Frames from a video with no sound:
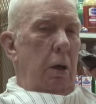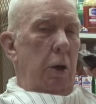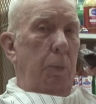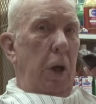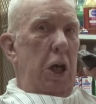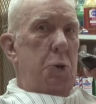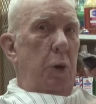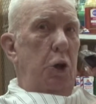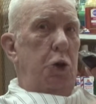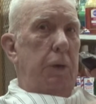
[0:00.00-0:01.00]
The
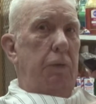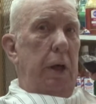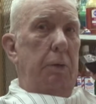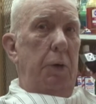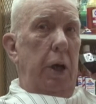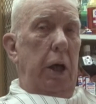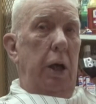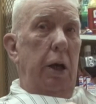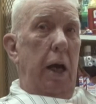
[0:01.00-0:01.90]
planesman had shifted everything into